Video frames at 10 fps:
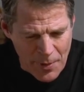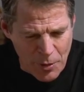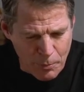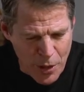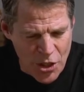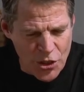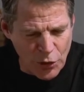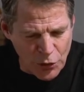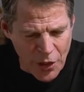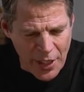and the priest
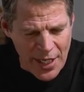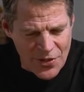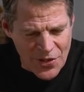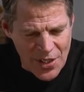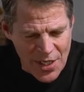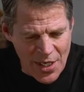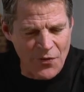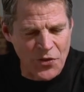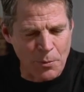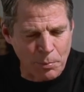shall look and see
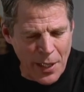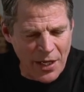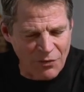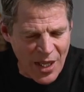if the plague